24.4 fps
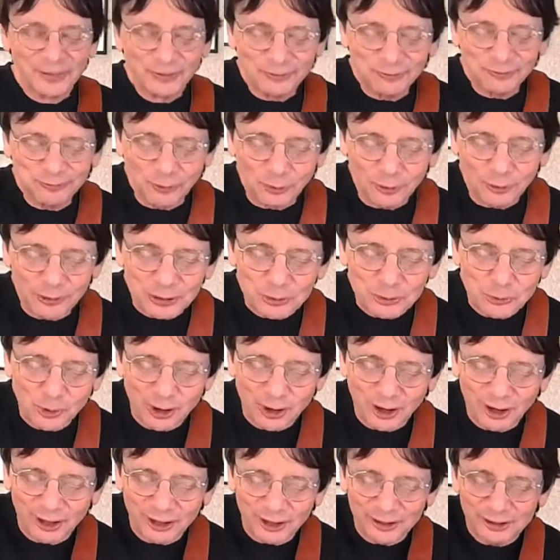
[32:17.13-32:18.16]

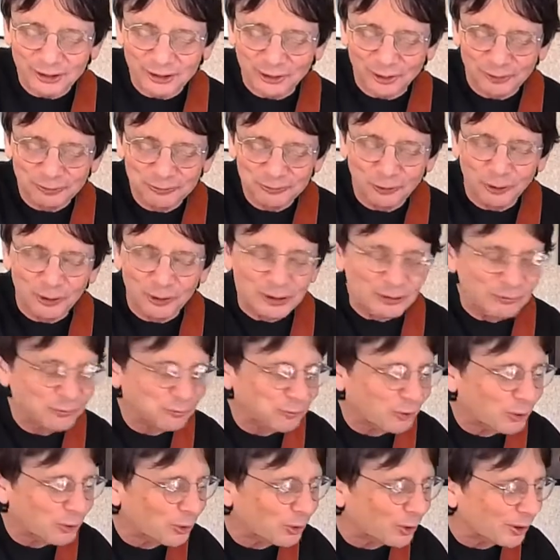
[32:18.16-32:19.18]
41 or
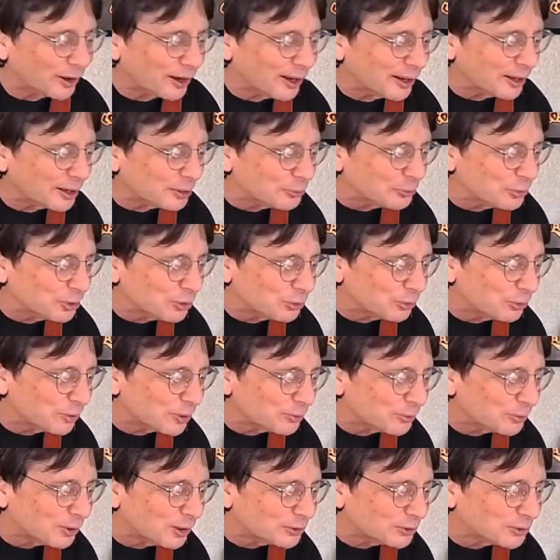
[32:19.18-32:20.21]
44. And which
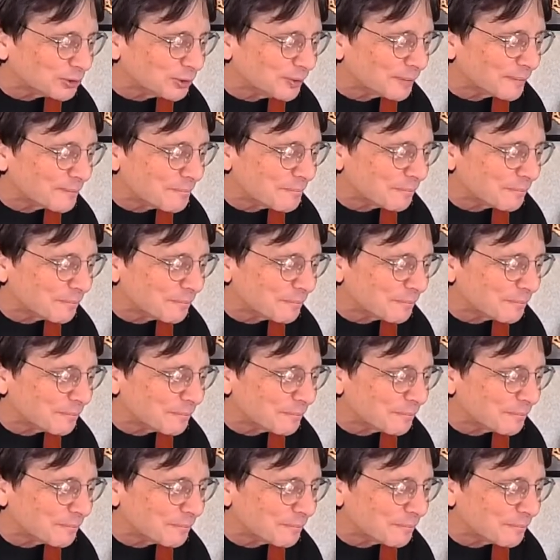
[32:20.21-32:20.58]
one was it?